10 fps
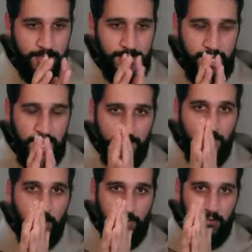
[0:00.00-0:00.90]
the
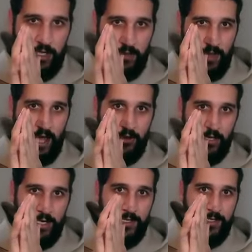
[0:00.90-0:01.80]
improper breathing
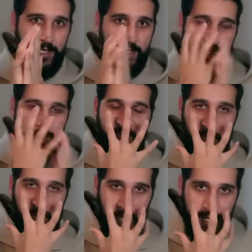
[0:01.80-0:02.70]
pattern is is the
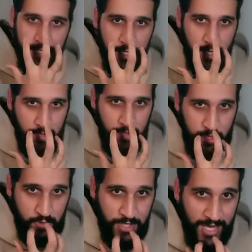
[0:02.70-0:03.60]
front lines becoming
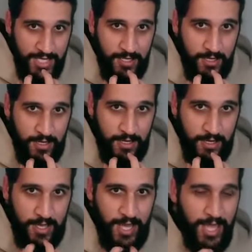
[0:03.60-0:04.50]
too tight,
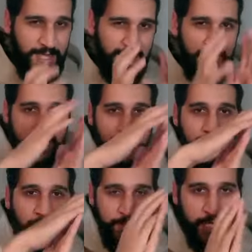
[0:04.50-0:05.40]
and then it, it
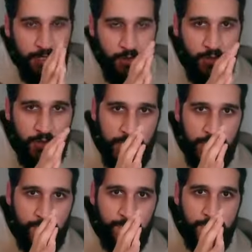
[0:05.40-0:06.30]
collapses this whole
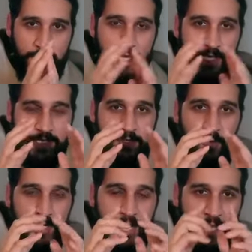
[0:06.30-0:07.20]
system because that's
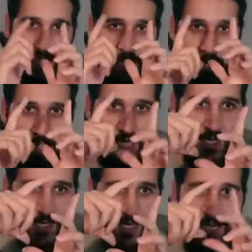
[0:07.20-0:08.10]
what tensegrity
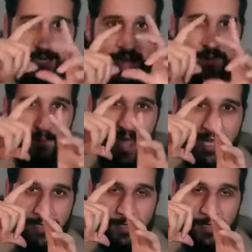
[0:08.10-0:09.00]
is. It needs that
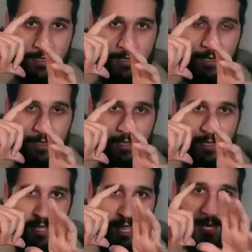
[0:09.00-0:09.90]
balance,
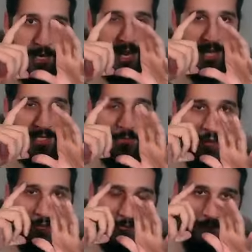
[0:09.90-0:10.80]
and as the
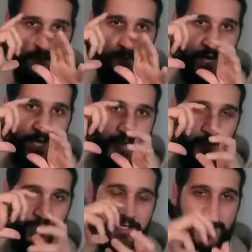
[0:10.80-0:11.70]
balance starts to break
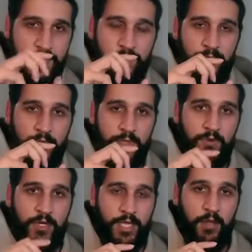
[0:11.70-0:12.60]
down, the system starts to
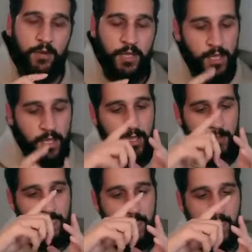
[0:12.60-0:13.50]
break down,
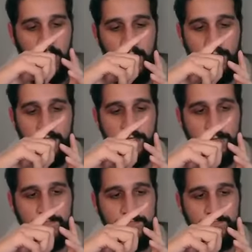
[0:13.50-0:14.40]
and
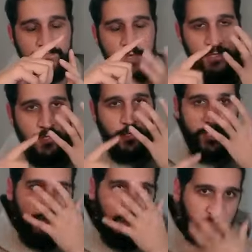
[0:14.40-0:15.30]
so it's either the